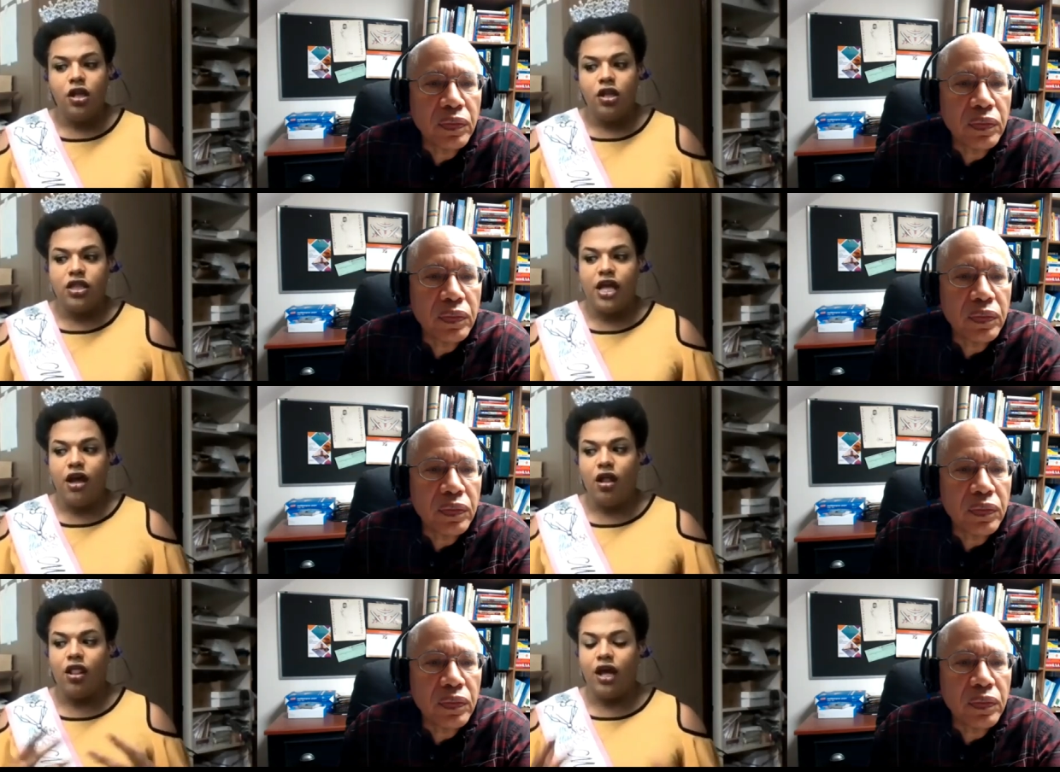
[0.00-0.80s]
Speaker 1: that
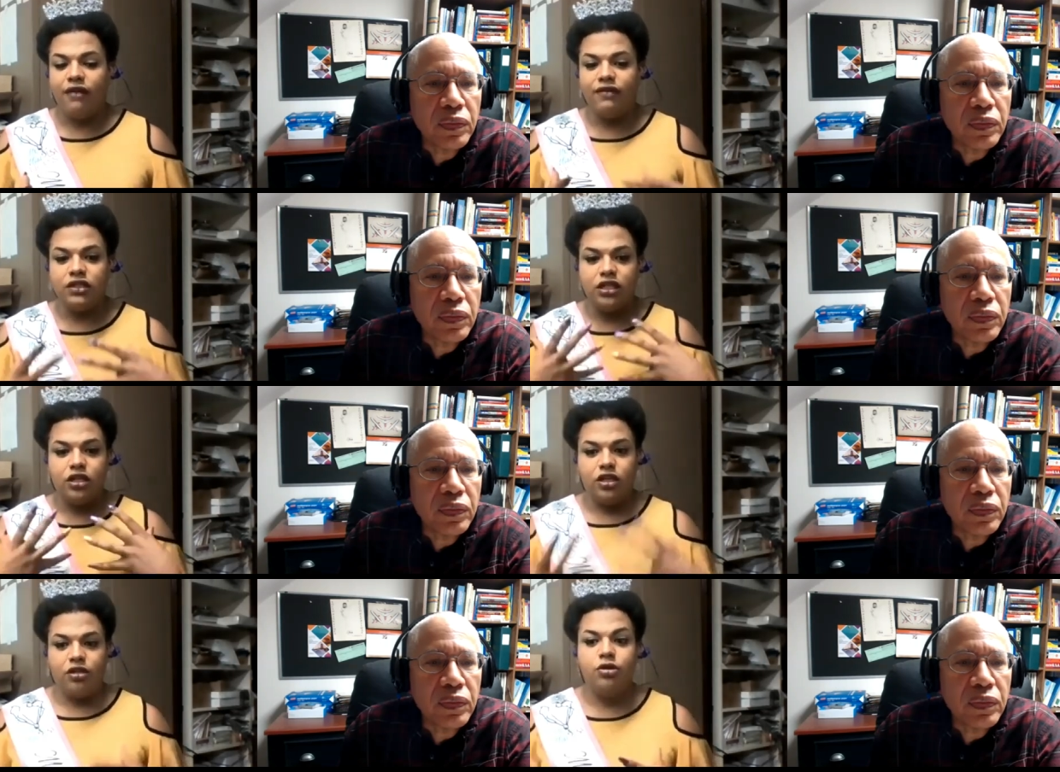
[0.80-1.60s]
a lot of us in
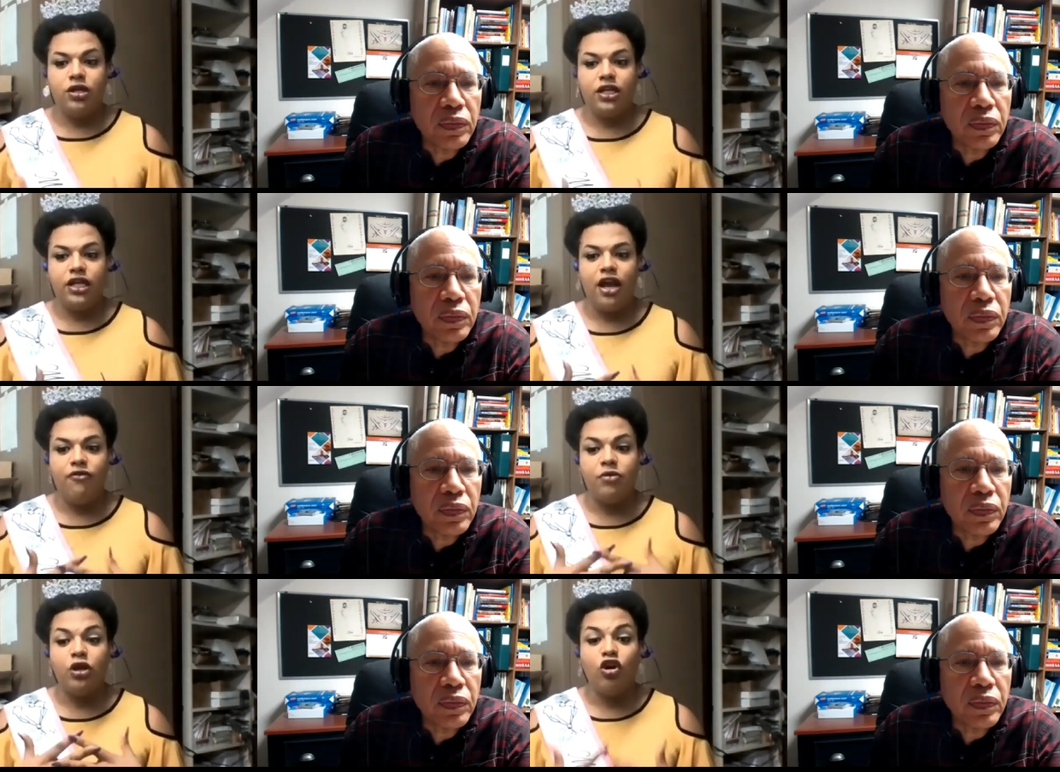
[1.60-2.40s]
the community
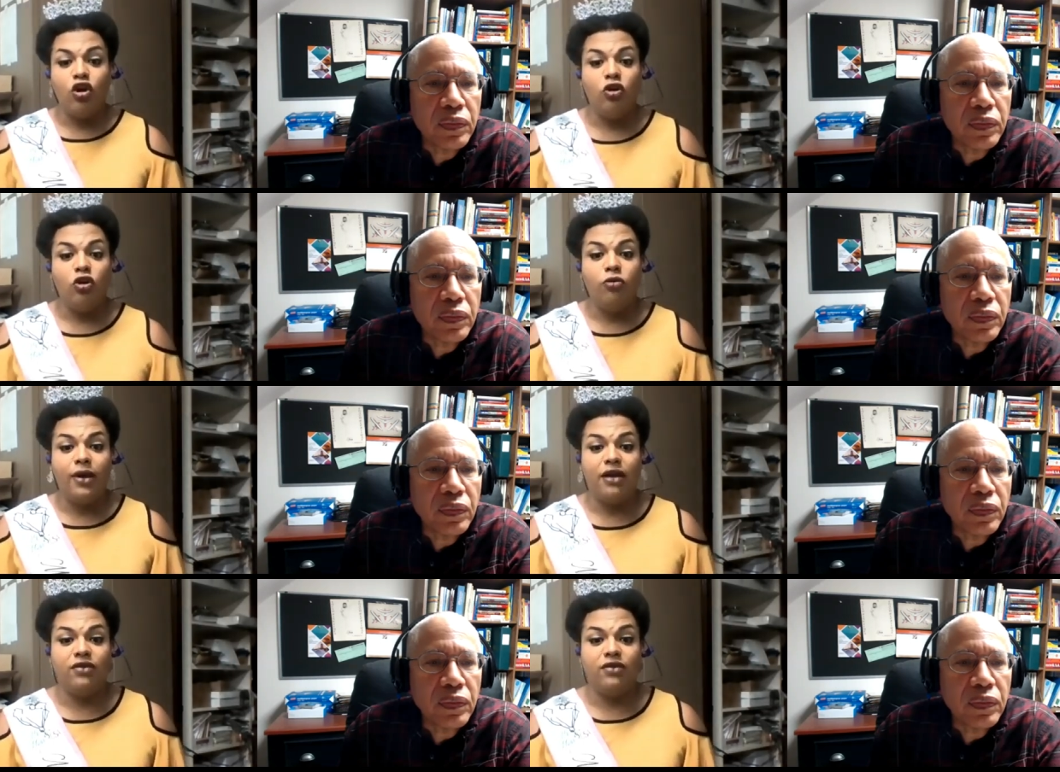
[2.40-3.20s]
have been hurt by
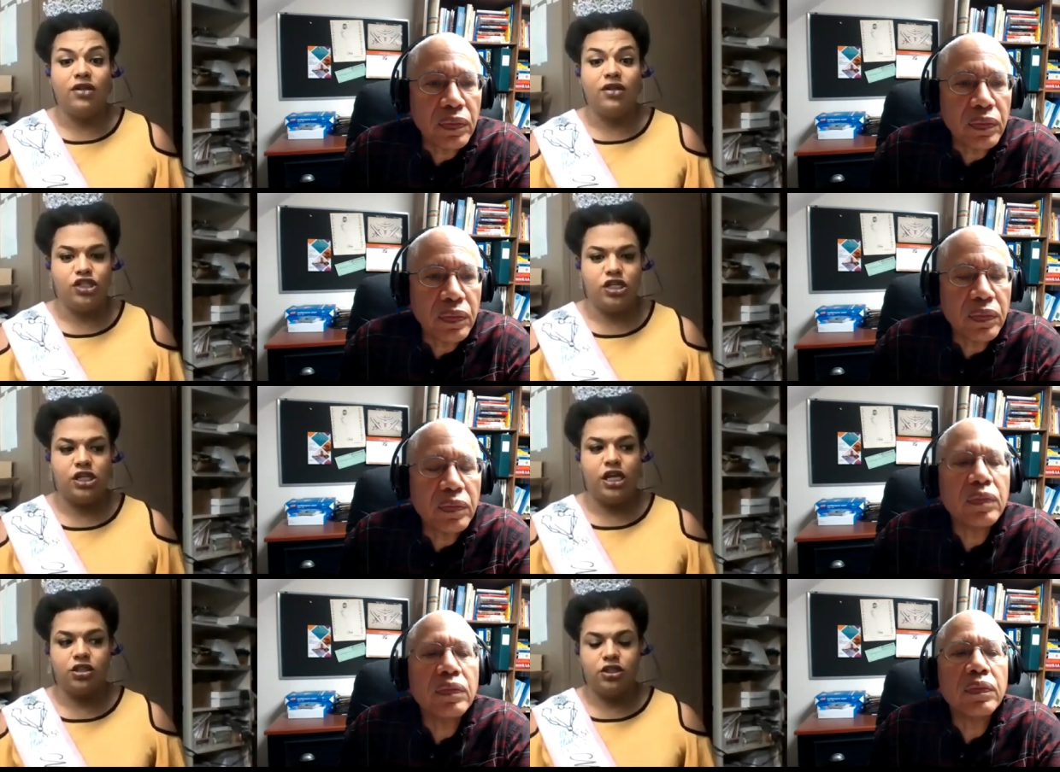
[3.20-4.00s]
religion. And
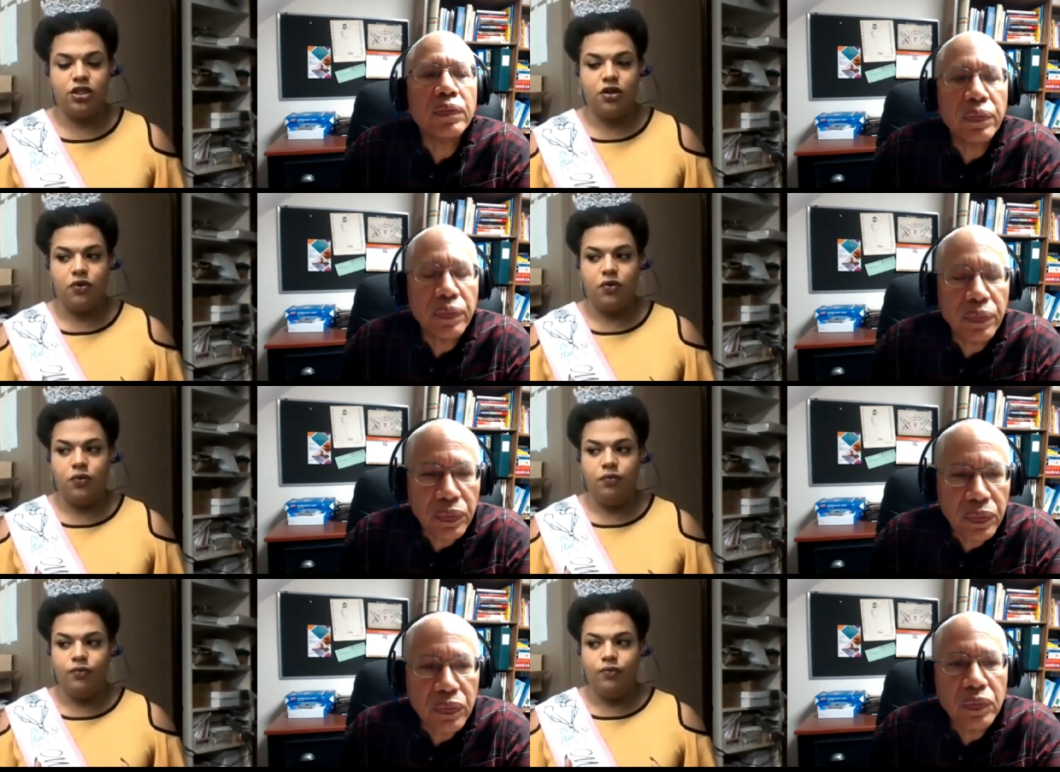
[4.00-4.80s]
so
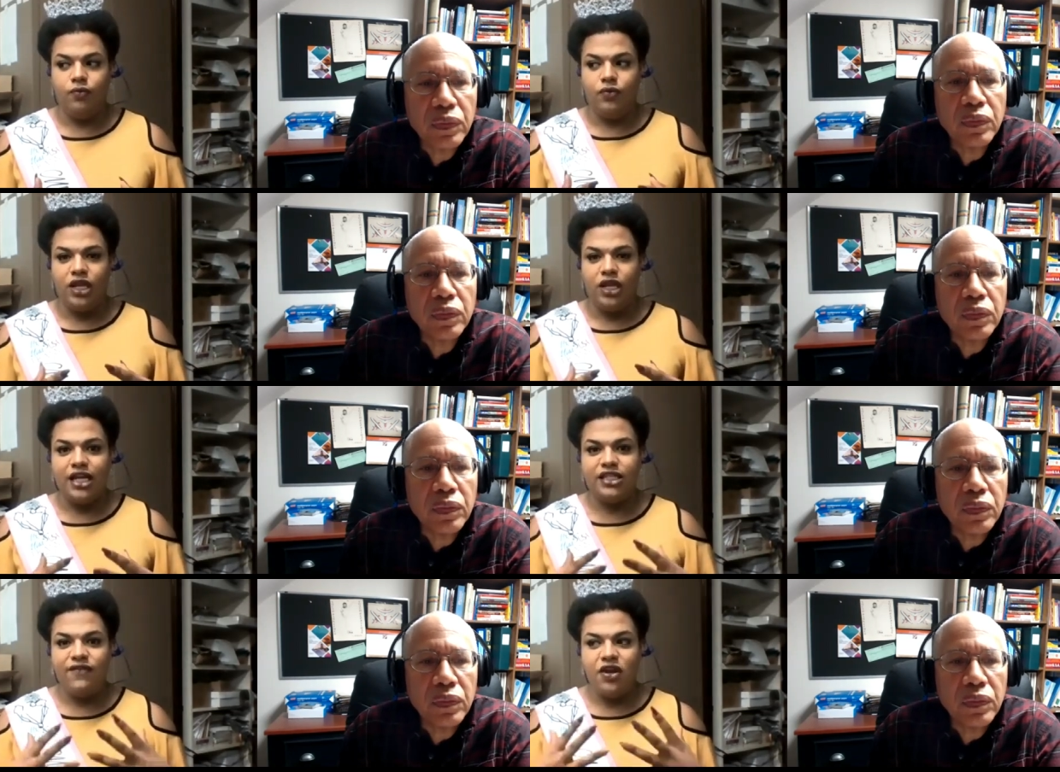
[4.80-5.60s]
it's a
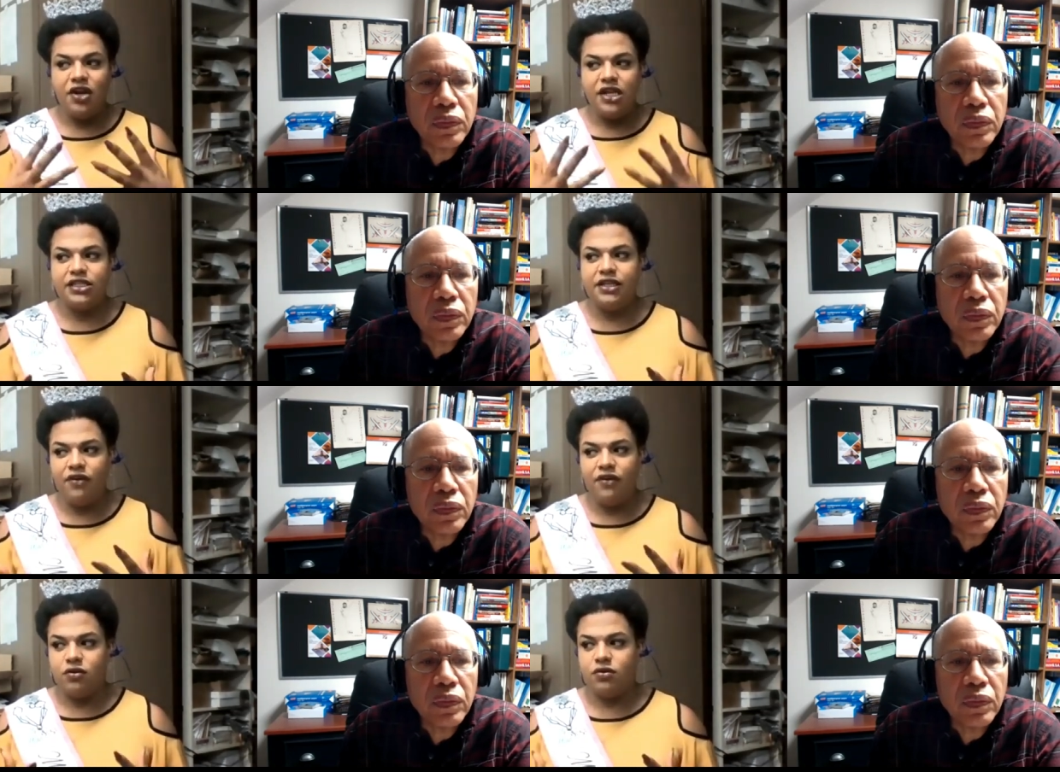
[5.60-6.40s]
very
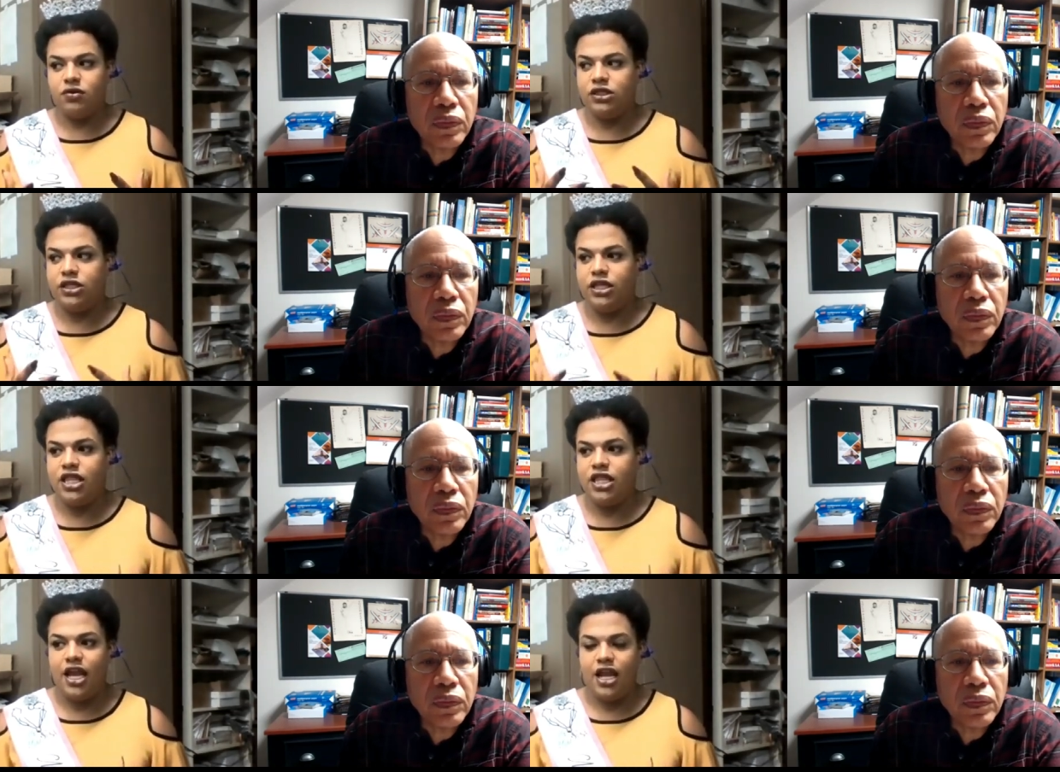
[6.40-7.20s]
difficult
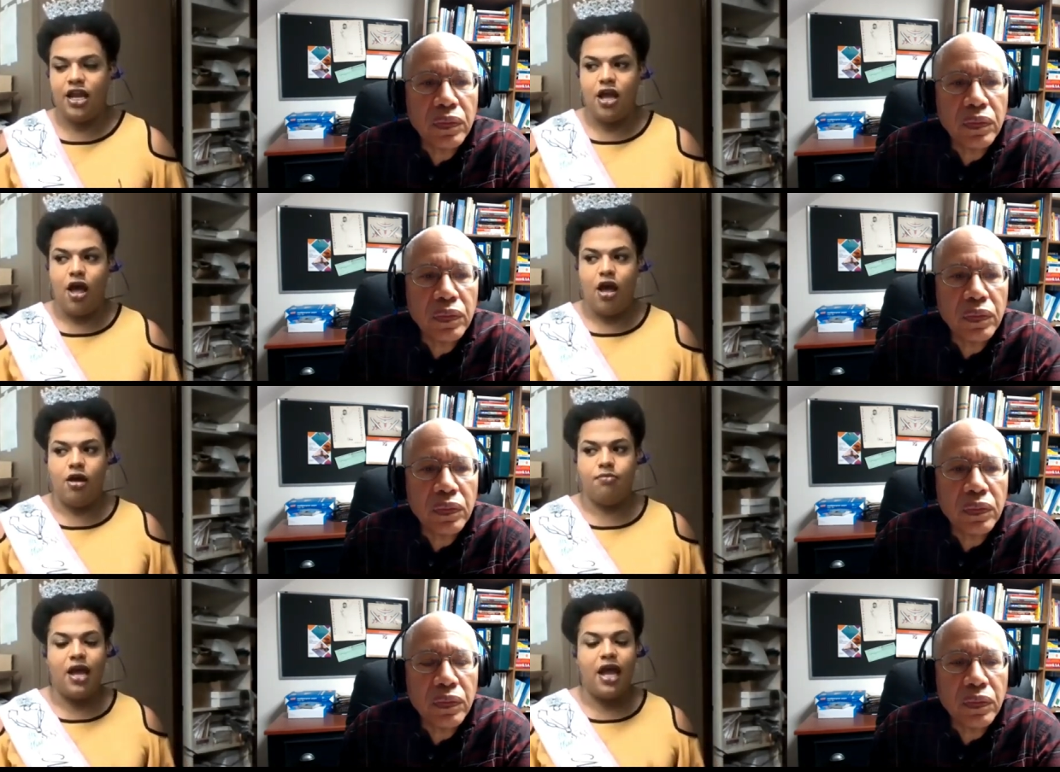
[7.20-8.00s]
thing.
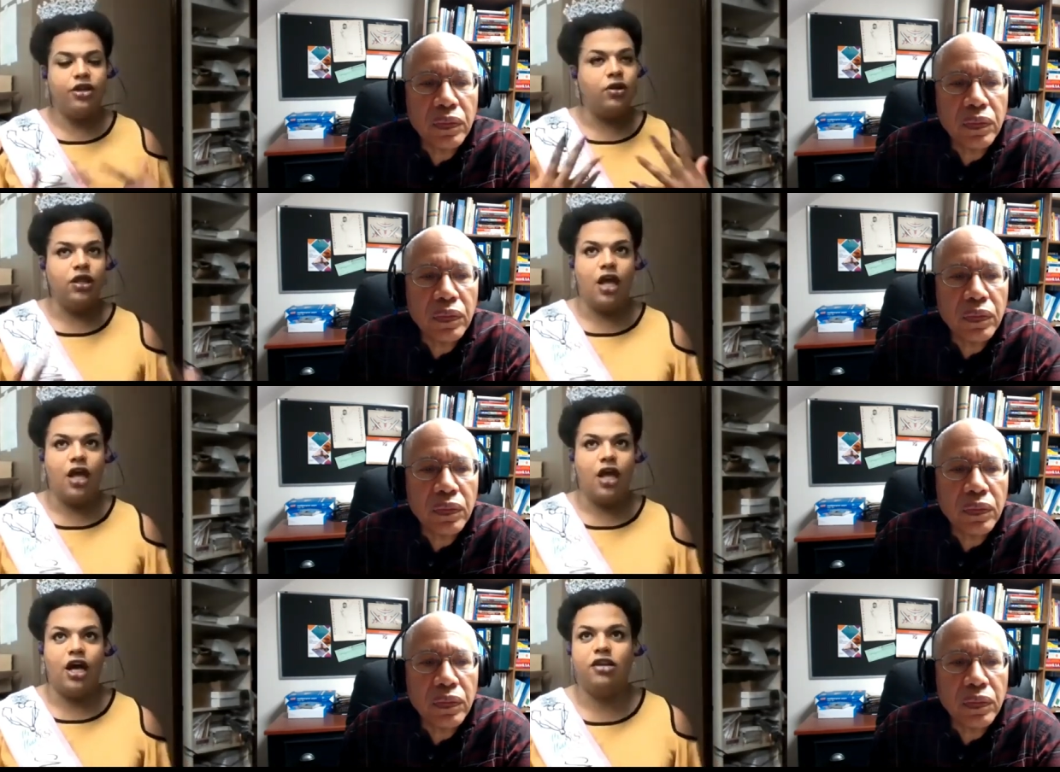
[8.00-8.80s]
Um, I know a lot
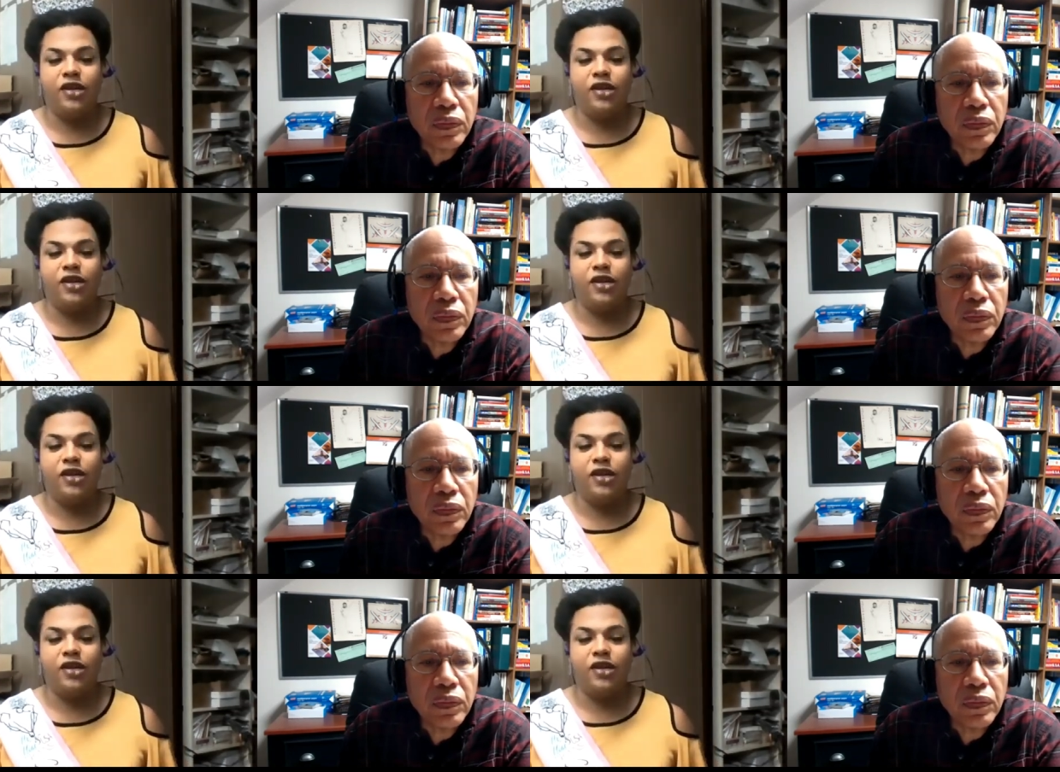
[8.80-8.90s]
of my trans